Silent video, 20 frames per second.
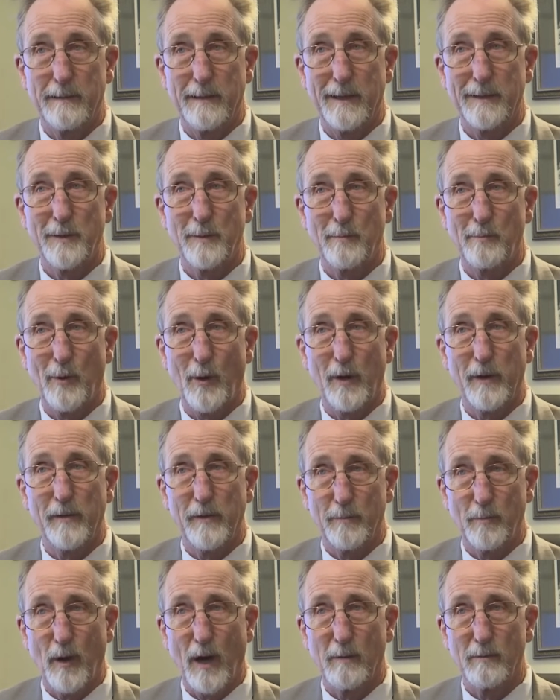That's part
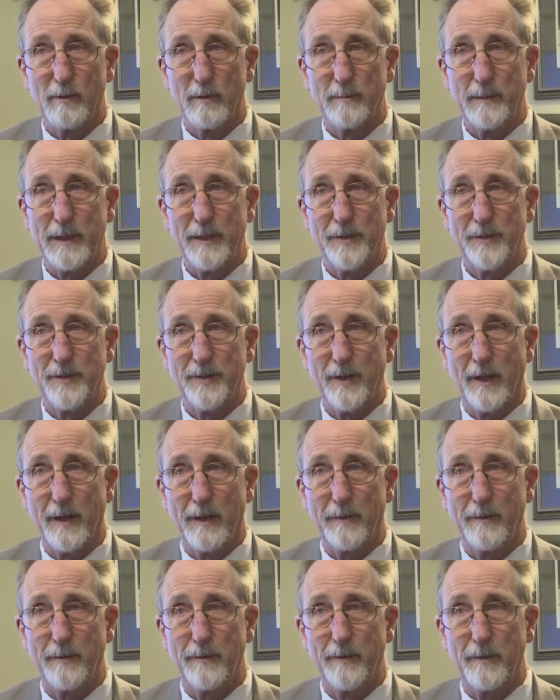of the problem is
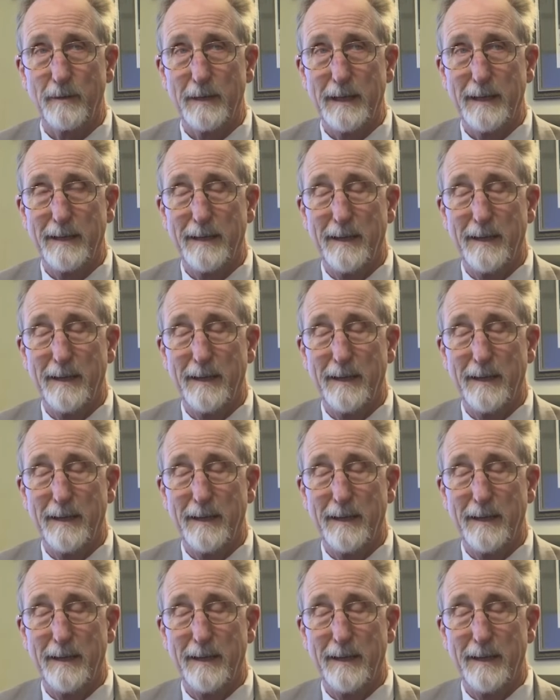the